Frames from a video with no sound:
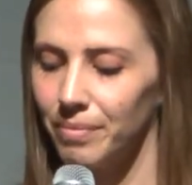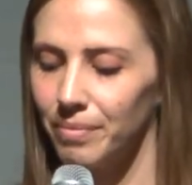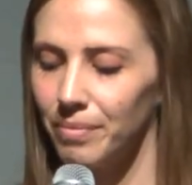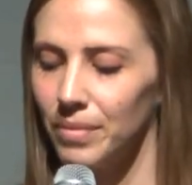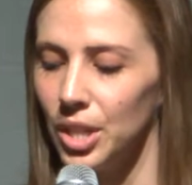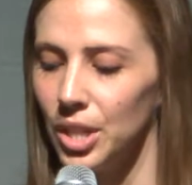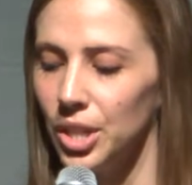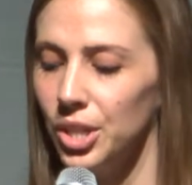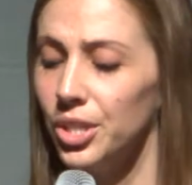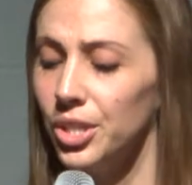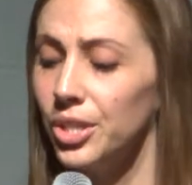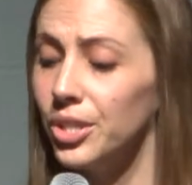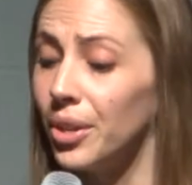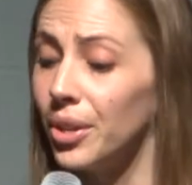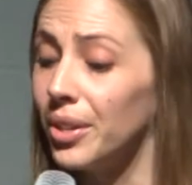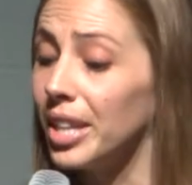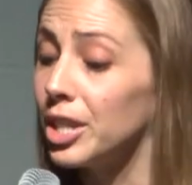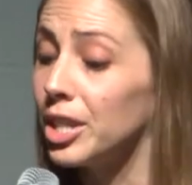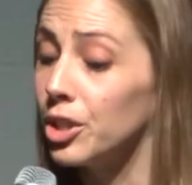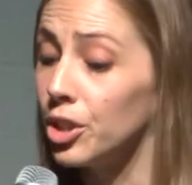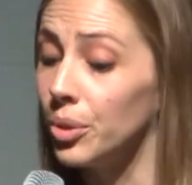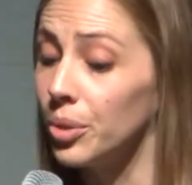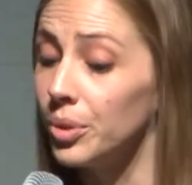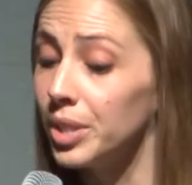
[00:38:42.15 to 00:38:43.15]
So
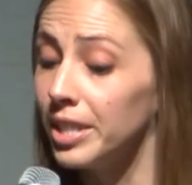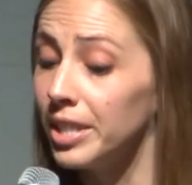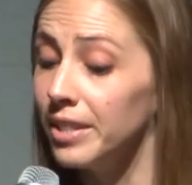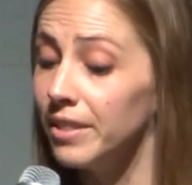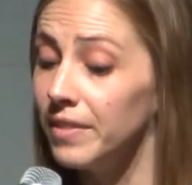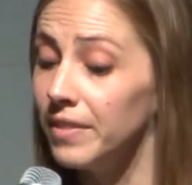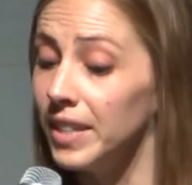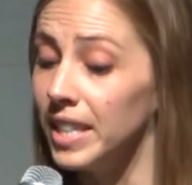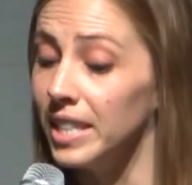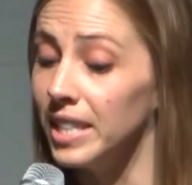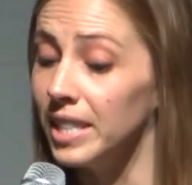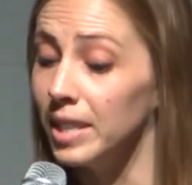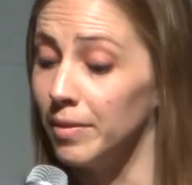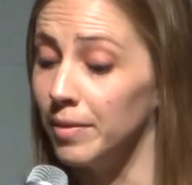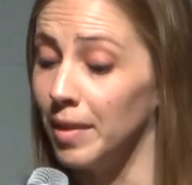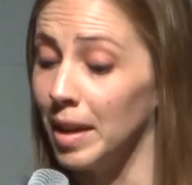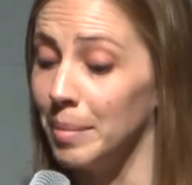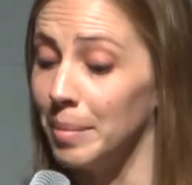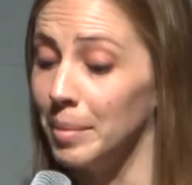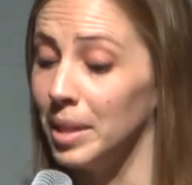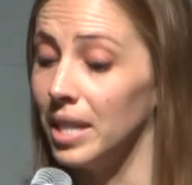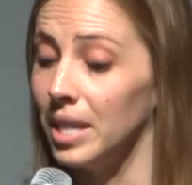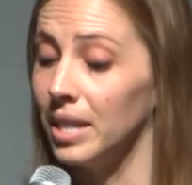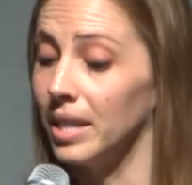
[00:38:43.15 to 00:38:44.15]
like Joseph and his
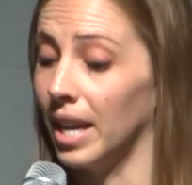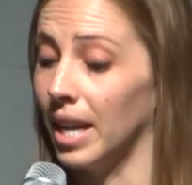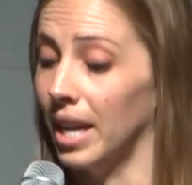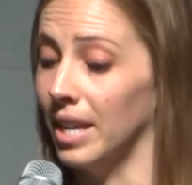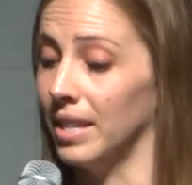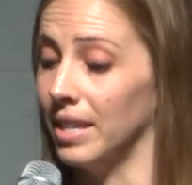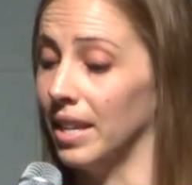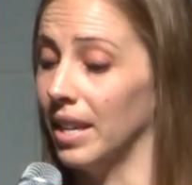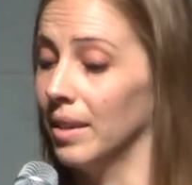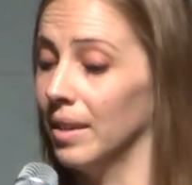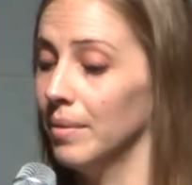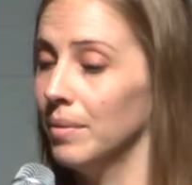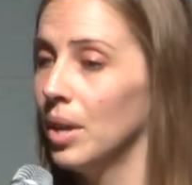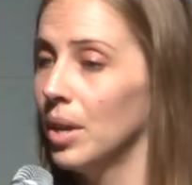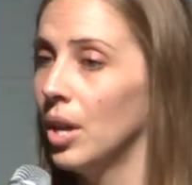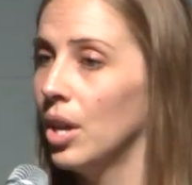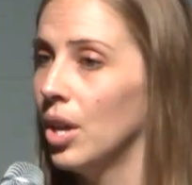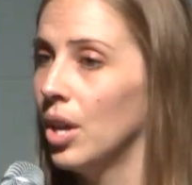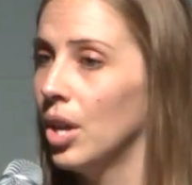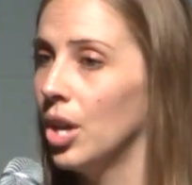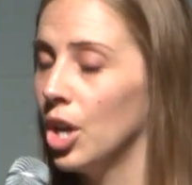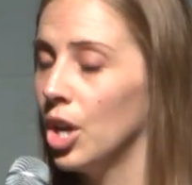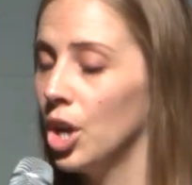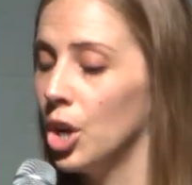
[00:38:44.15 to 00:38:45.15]
family in
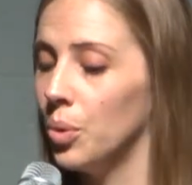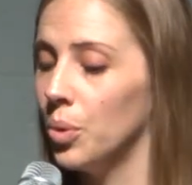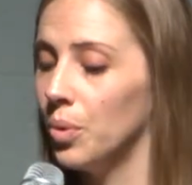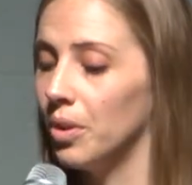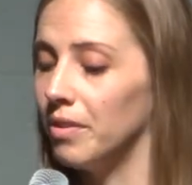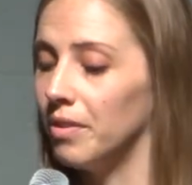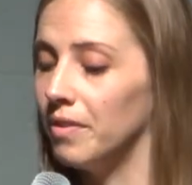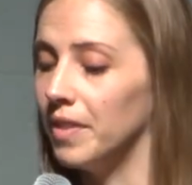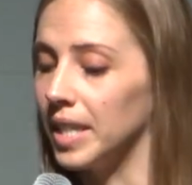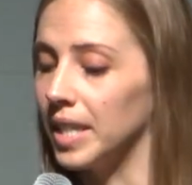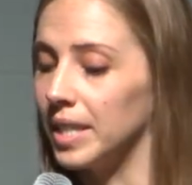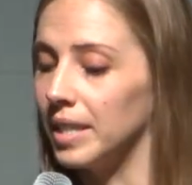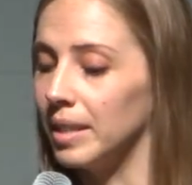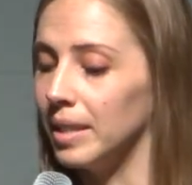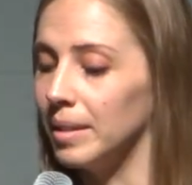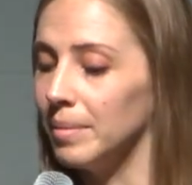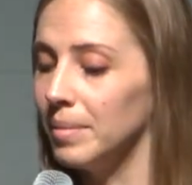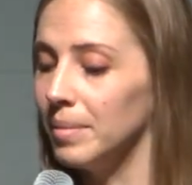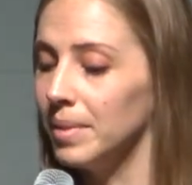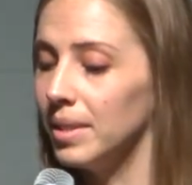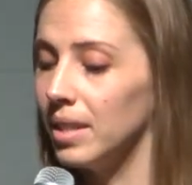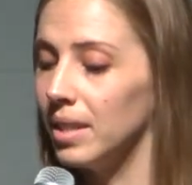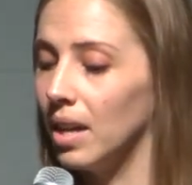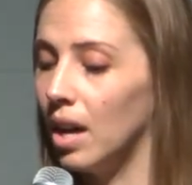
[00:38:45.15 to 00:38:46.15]
Kenya, who were
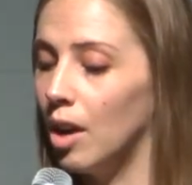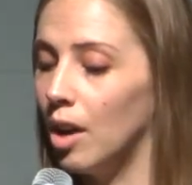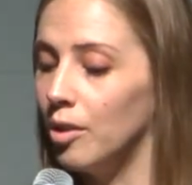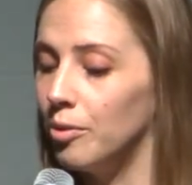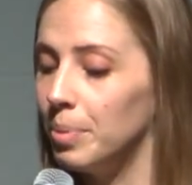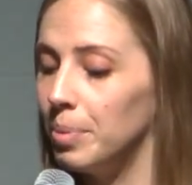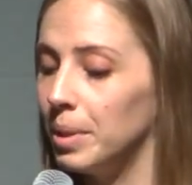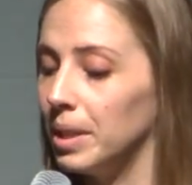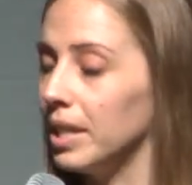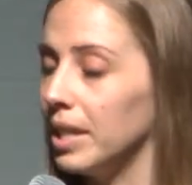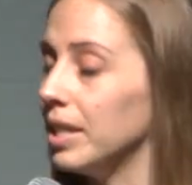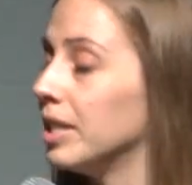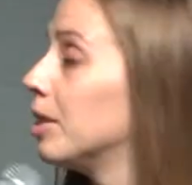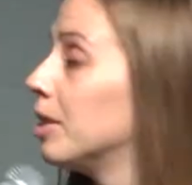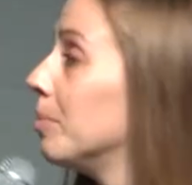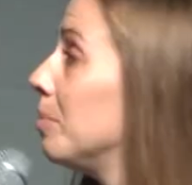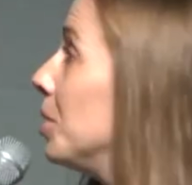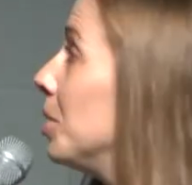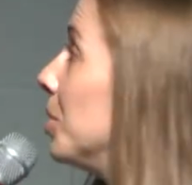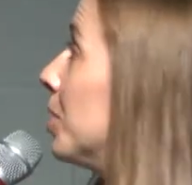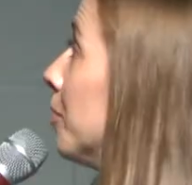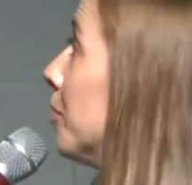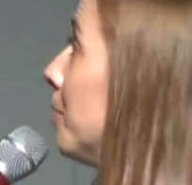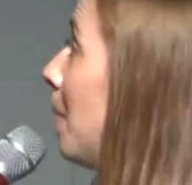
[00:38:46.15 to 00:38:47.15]
victims of police
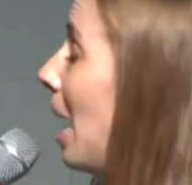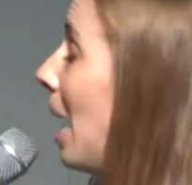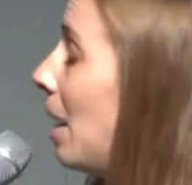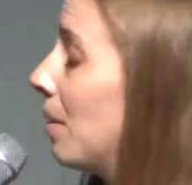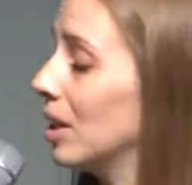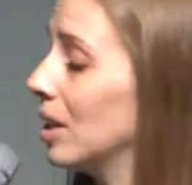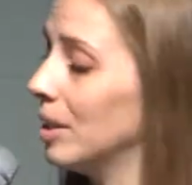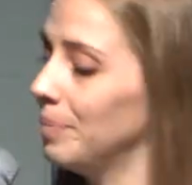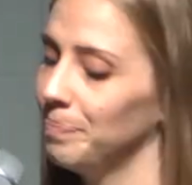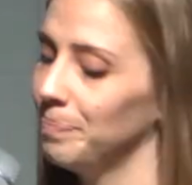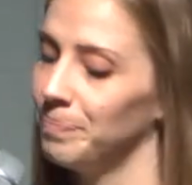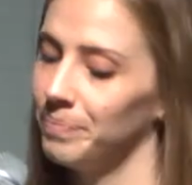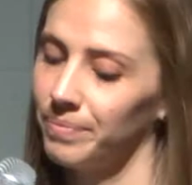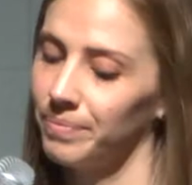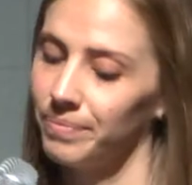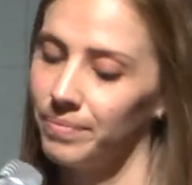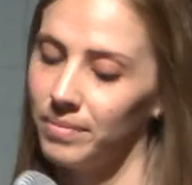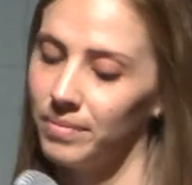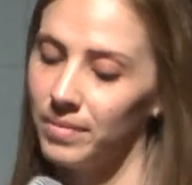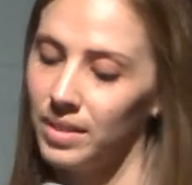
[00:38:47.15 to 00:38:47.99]
abuse of power,